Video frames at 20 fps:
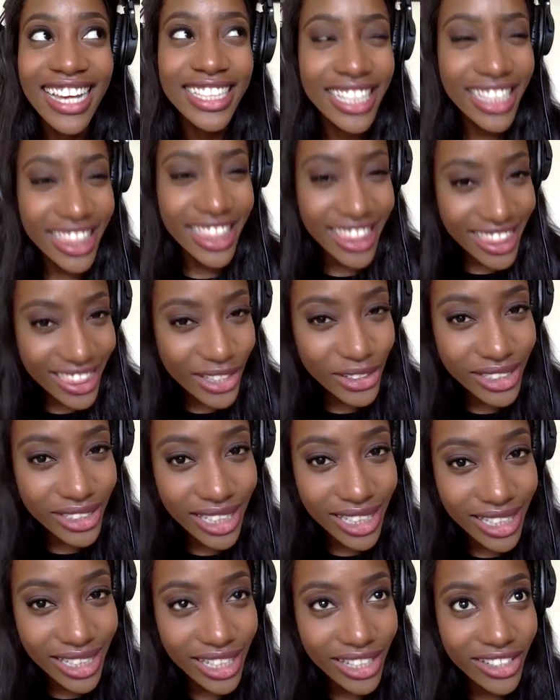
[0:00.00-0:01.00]
think
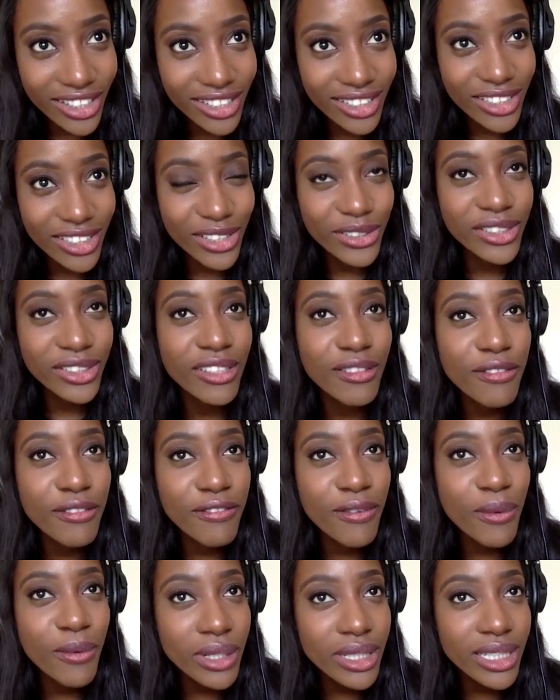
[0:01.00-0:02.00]
13 years, 13, okay.
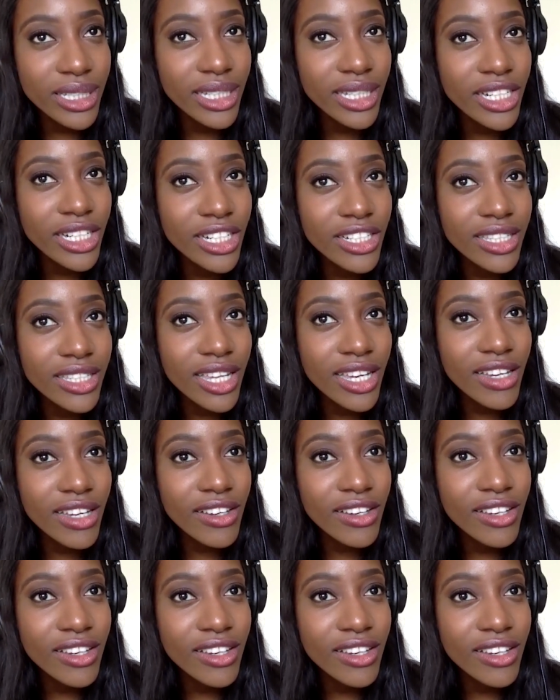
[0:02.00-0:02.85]
14 years now.